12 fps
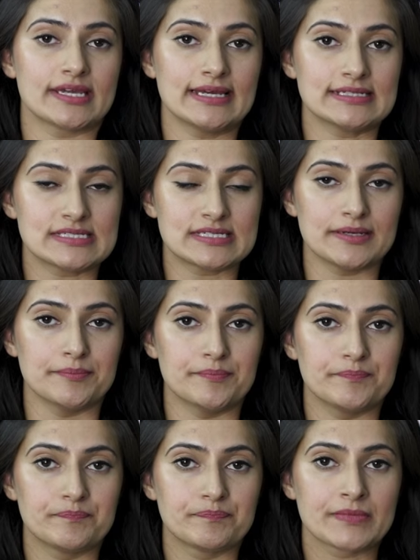against him.
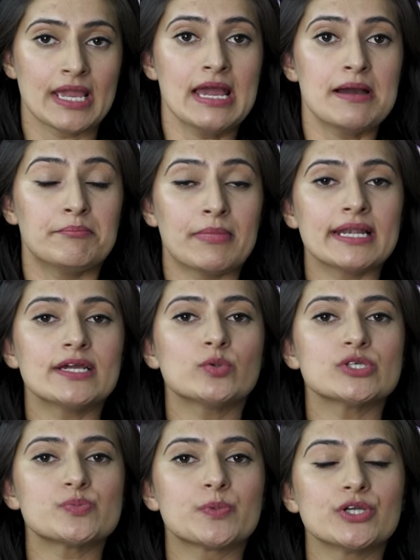Malik
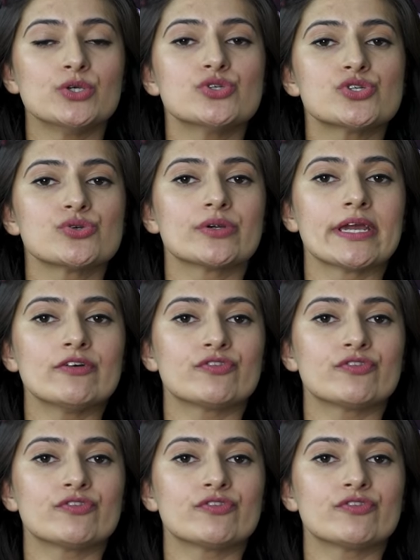was produced today